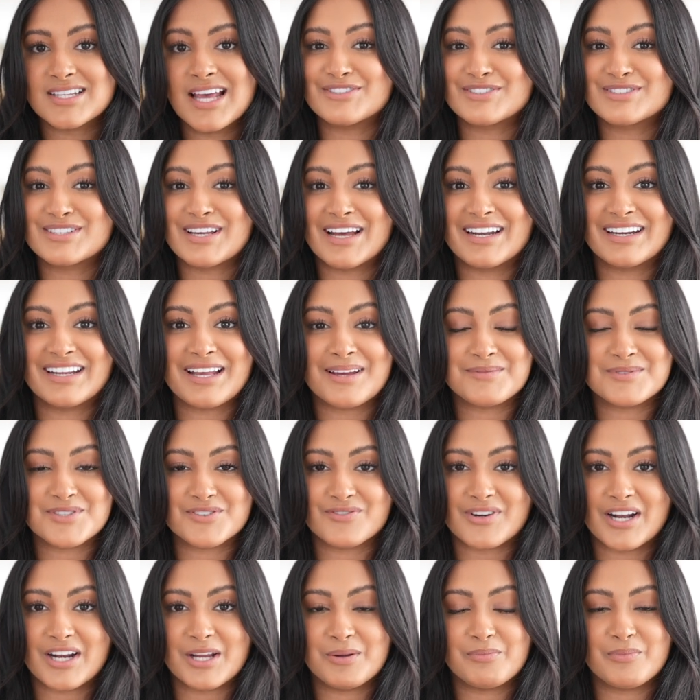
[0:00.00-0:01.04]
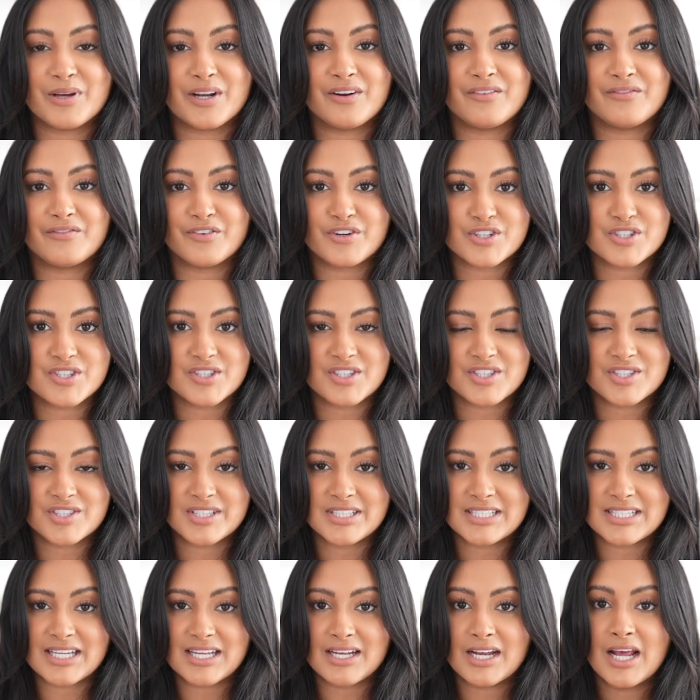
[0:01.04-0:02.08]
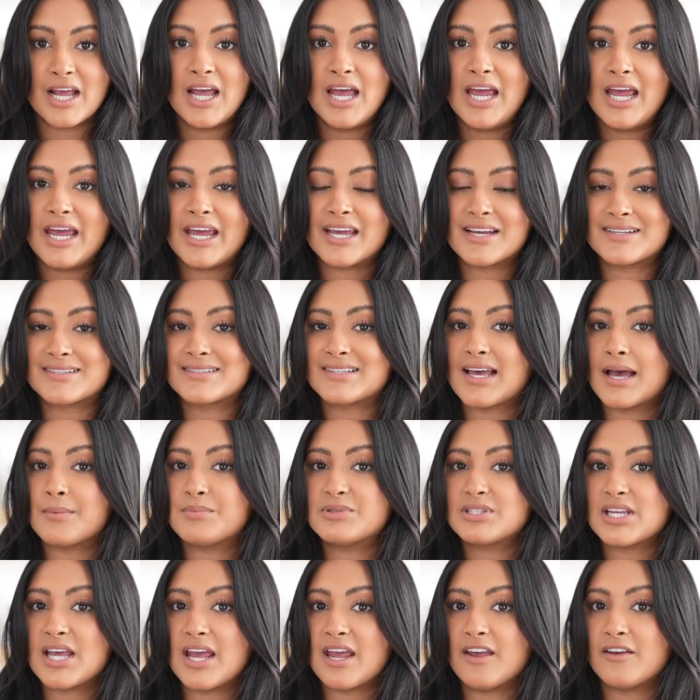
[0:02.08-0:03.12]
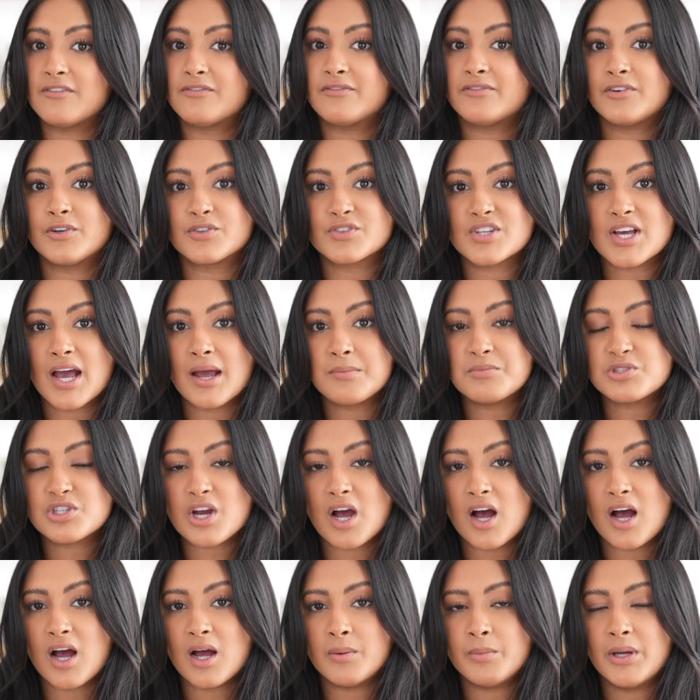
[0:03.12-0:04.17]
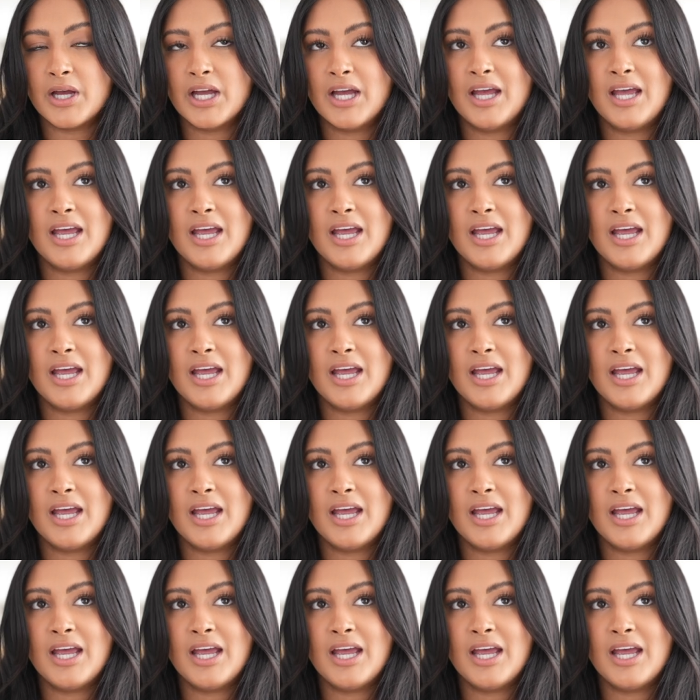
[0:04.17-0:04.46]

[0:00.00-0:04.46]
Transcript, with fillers: I just kind of kept it running, but unfortunately she did accept a full-time job.